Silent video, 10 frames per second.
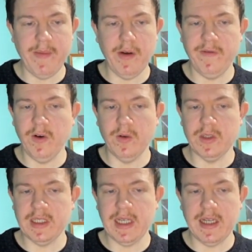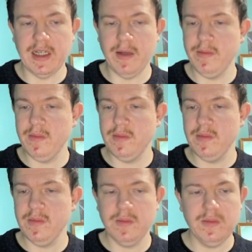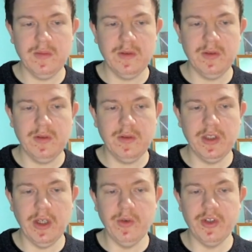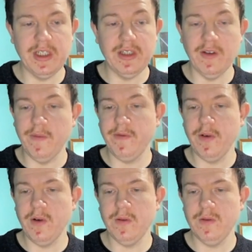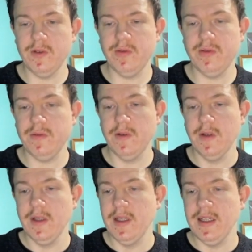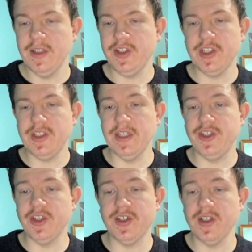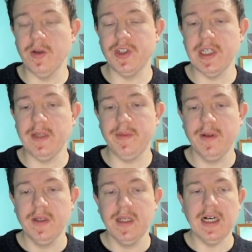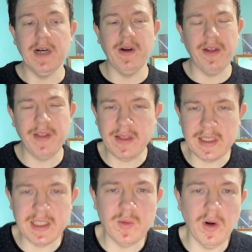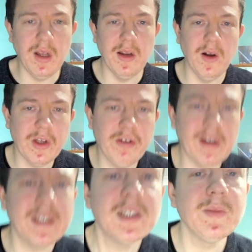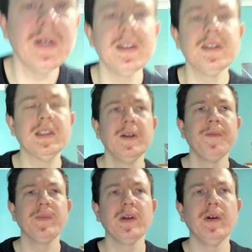Rainbow Foils again, Yoji non-foil, they're just so cheap. And I think this is what a lot of the criticism is